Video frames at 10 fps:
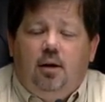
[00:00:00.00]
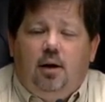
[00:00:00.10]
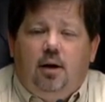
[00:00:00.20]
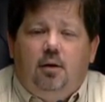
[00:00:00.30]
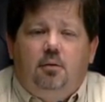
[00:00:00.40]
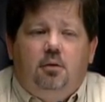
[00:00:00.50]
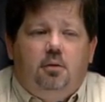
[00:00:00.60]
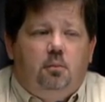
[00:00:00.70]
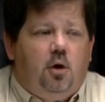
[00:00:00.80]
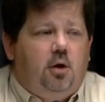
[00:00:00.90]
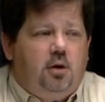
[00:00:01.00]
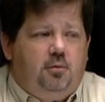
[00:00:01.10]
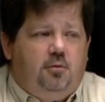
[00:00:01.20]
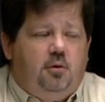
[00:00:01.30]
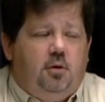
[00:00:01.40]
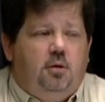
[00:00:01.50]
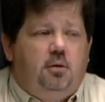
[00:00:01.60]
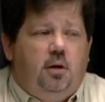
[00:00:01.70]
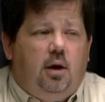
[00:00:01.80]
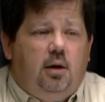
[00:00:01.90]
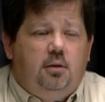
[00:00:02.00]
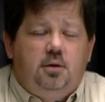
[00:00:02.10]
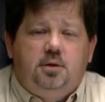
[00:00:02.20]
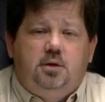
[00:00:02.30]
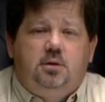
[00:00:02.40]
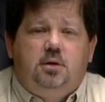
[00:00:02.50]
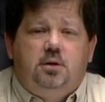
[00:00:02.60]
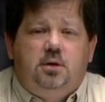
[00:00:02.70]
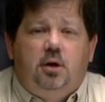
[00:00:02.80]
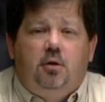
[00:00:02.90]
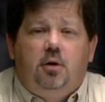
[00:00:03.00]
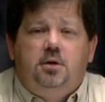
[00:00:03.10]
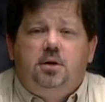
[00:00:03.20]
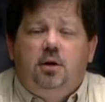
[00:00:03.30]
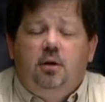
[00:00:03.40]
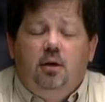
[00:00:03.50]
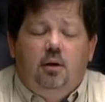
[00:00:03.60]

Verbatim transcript: uh, the market for uh, this is, is increasing.